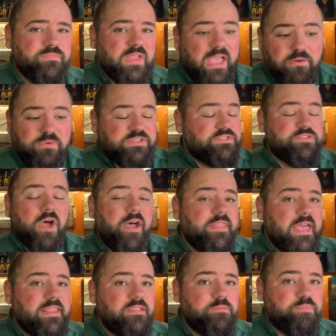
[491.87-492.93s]
And we saw
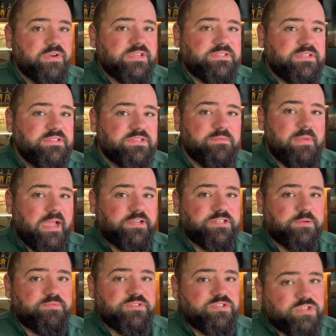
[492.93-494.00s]
that in the preseason
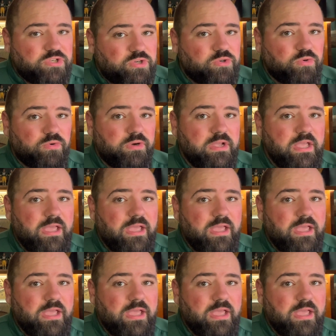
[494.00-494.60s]
matchups too.